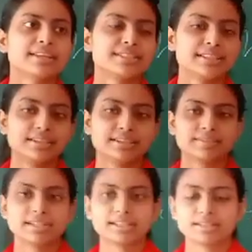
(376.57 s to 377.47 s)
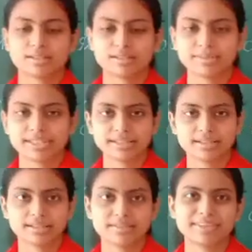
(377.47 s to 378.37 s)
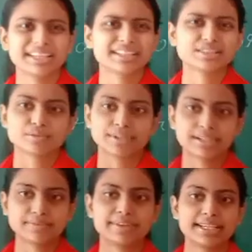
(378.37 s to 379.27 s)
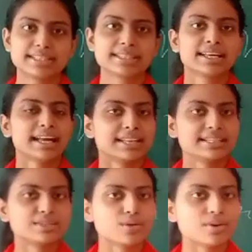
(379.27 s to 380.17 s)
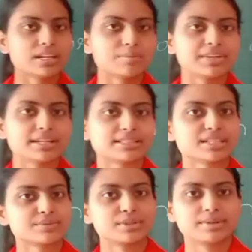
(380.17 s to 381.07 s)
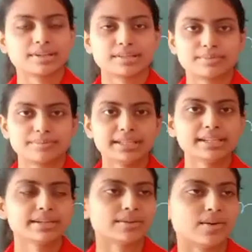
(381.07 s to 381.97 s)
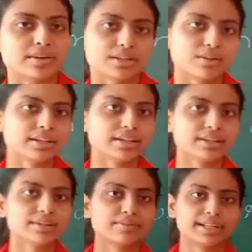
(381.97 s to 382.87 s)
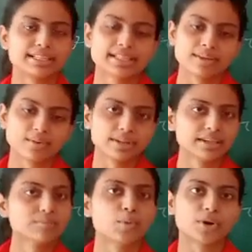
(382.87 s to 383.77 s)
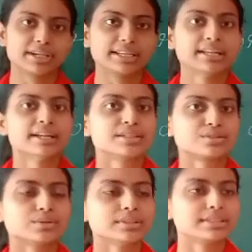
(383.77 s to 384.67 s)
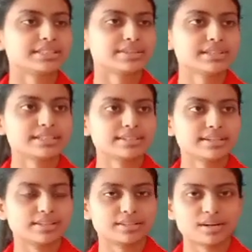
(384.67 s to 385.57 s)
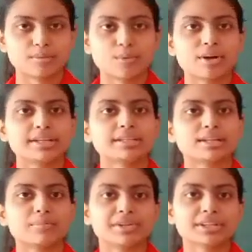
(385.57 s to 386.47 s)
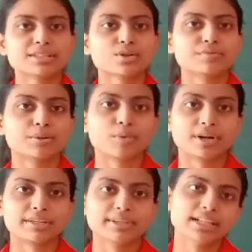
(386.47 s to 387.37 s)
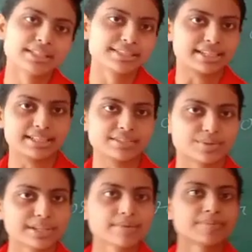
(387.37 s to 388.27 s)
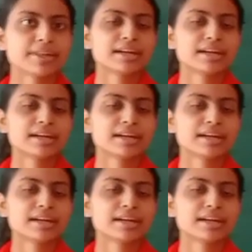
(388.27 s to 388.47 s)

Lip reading: She will be wrinkles over her face. These all appearances will be occur on her face, on her body. So she will her body, the appearance of the body will change, okay.